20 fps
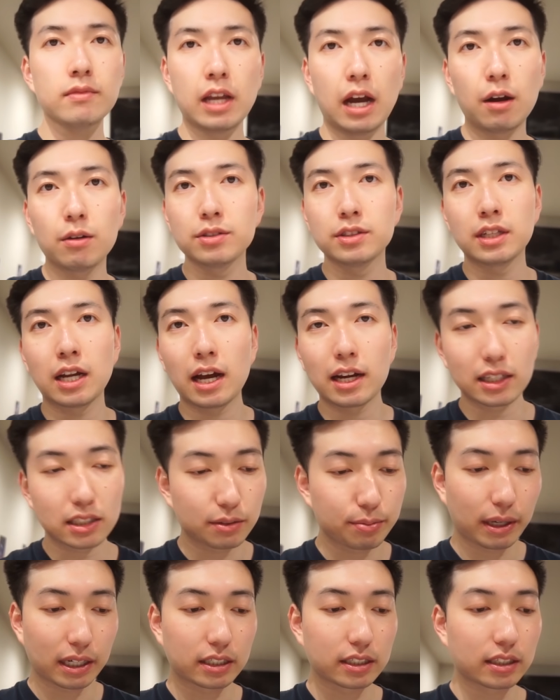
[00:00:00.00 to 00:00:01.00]
I was not
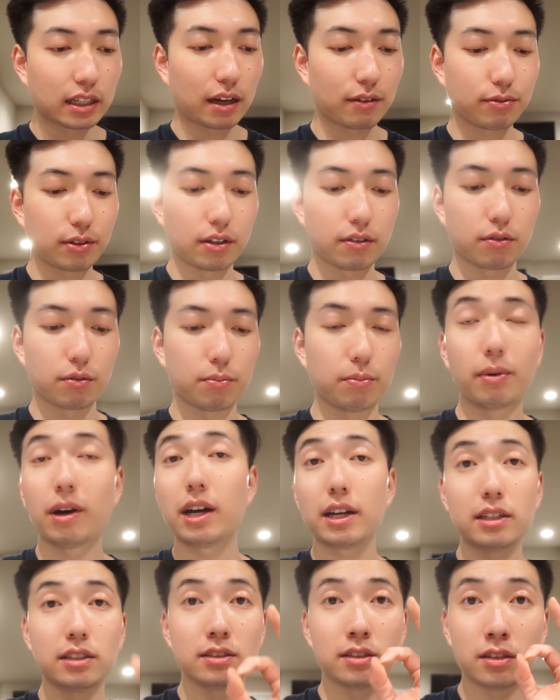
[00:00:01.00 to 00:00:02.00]
expecting that flavor,
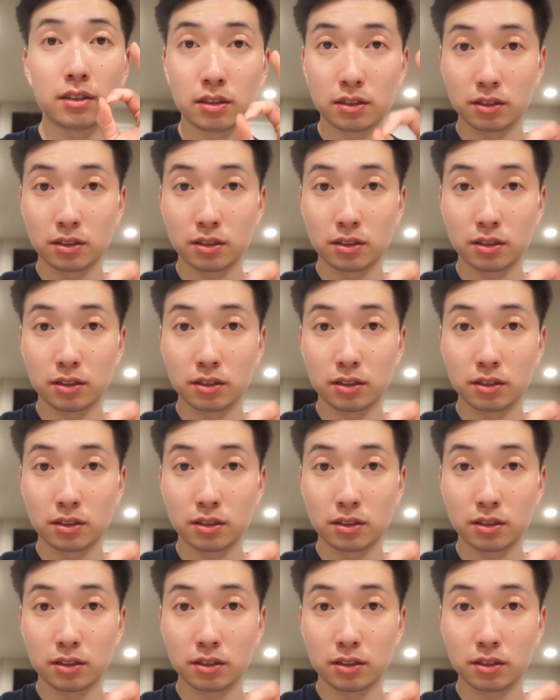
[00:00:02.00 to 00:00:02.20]
but